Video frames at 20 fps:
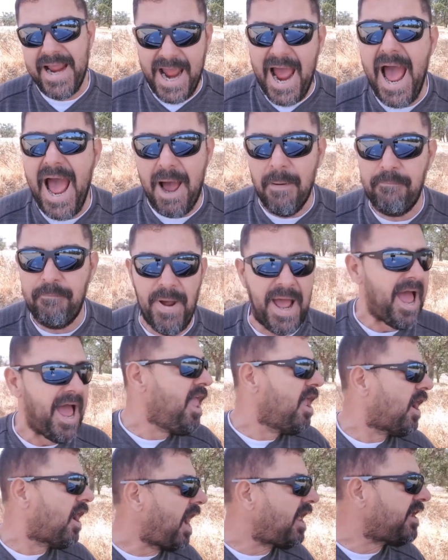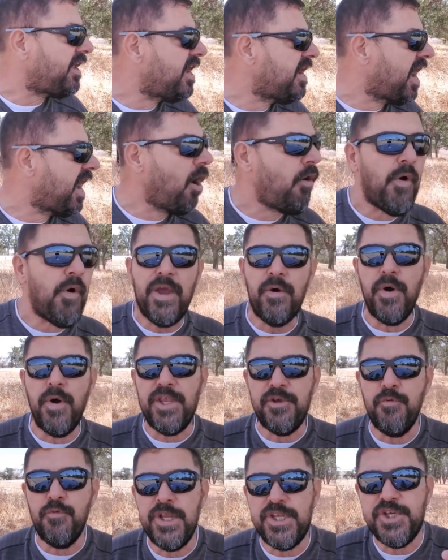up, uh, you know,
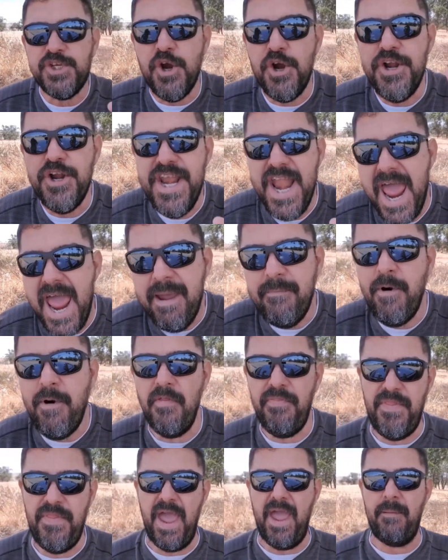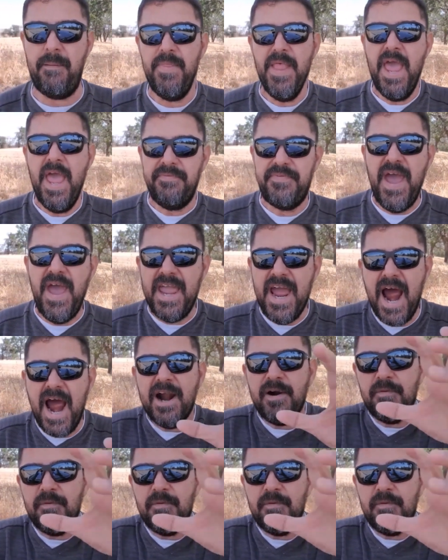with your name on them. They are